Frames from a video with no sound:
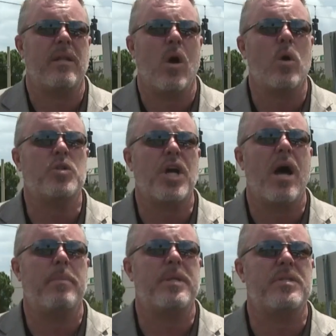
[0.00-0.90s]
Our
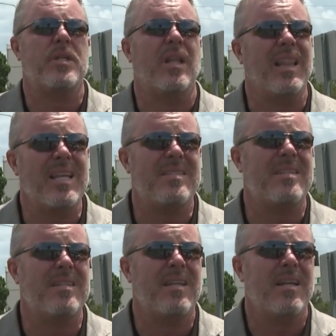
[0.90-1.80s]
job is to
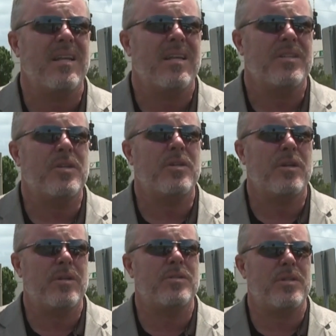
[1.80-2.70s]
listen to
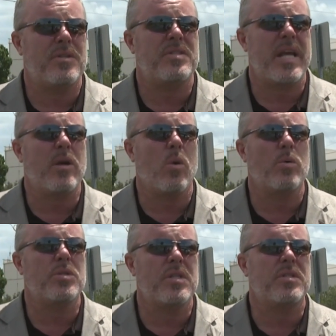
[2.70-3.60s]
the to the
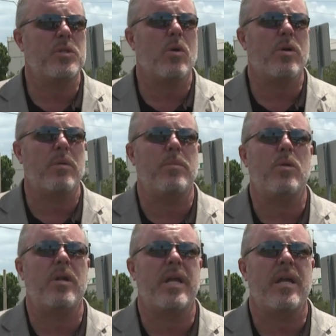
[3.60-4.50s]
stakeholders, listen to our
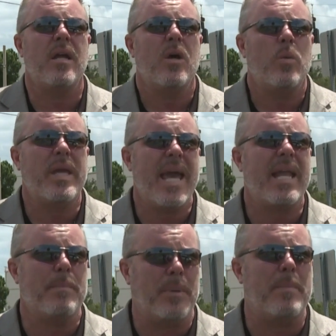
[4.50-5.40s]
community. We
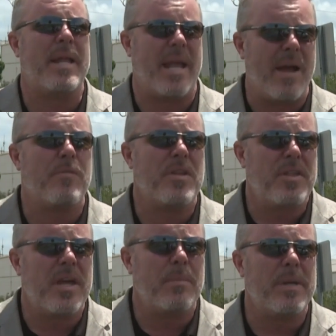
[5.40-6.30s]
can't implement
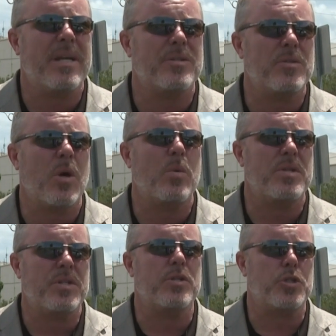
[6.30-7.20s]
everything because there's
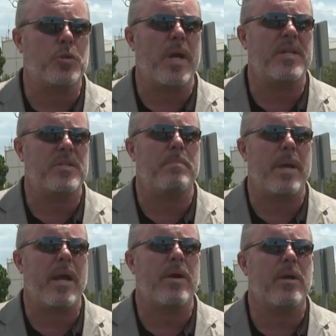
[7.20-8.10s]
always constraints and
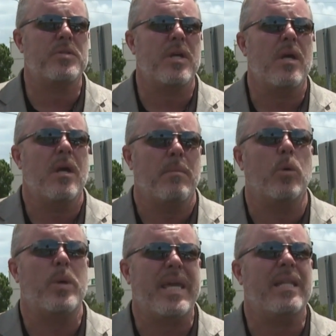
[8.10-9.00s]
barriers,
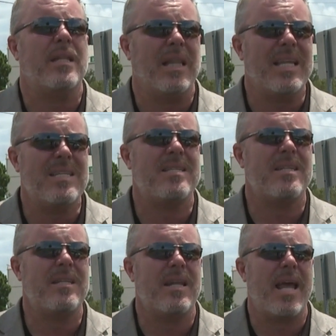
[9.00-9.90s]
but we can
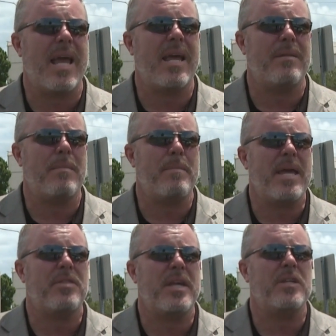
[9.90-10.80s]
listen and
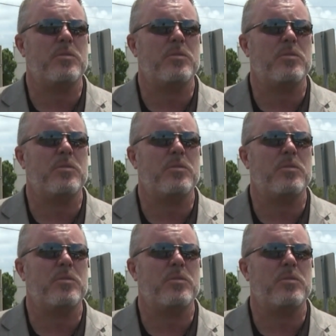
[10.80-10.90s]
make things